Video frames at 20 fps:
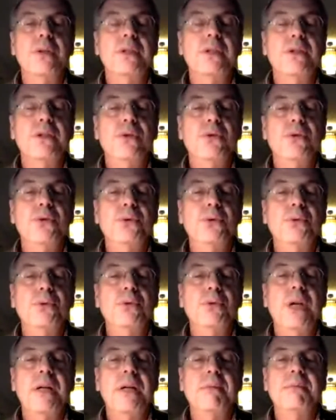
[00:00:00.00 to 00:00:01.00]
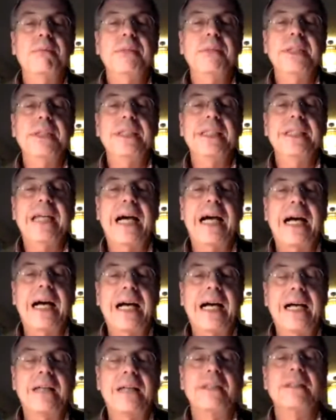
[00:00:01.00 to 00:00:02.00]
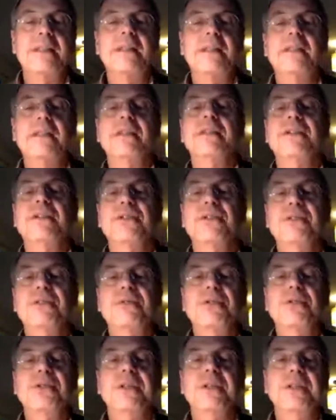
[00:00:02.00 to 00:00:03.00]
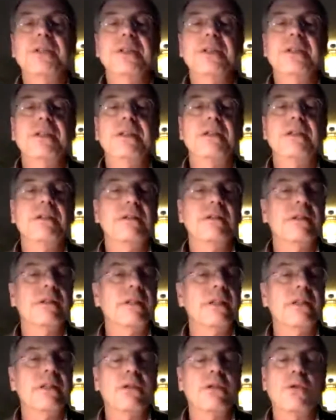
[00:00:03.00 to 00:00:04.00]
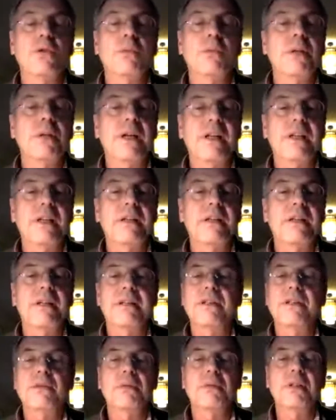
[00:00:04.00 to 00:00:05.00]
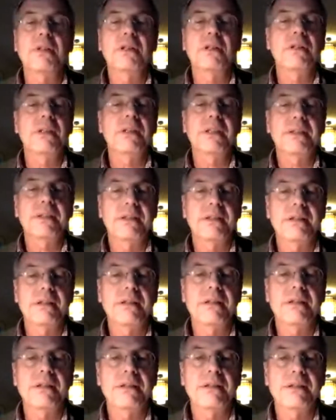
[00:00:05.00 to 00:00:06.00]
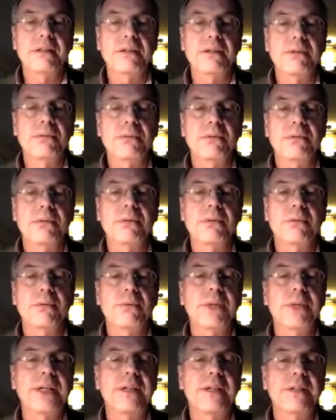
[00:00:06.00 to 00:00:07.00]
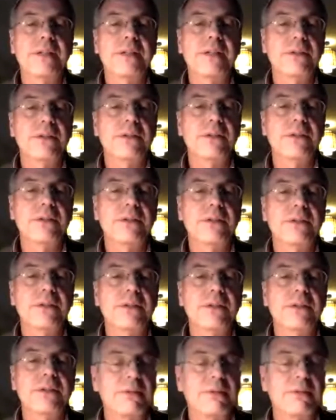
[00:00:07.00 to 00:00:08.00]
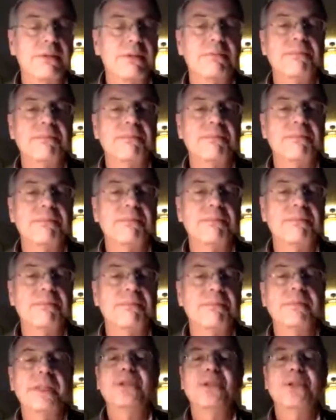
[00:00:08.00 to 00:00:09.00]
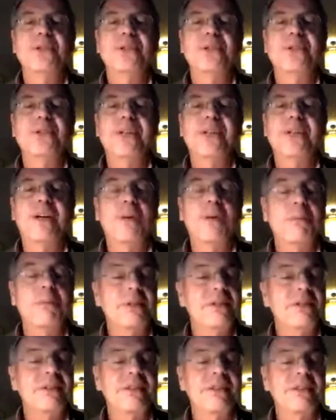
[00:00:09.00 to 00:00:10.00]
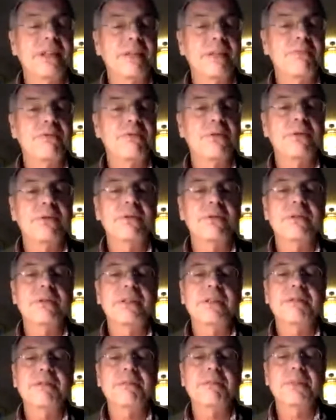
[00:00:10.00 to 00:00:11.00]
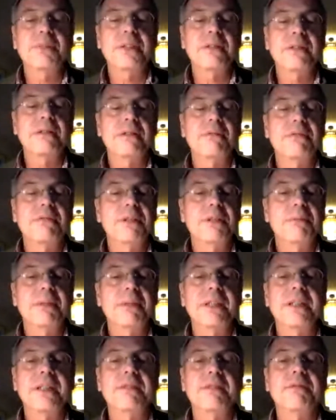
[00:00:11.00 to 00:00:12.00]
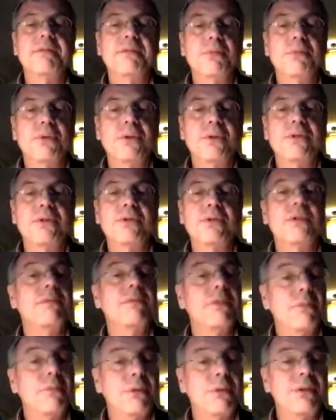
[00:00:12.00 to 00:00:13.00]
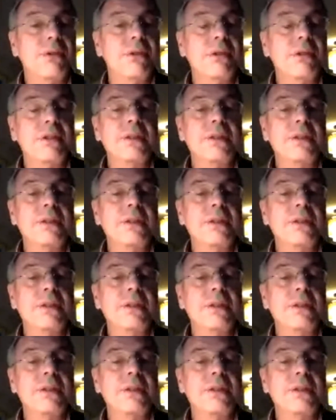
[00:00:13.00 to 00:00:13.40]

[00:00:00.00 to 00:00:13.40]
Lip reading: Umeå, UMEA University, click Global Health, and you will get to where to register. So I hope this is helpful. Give me a feedback if it was or if it wasn't.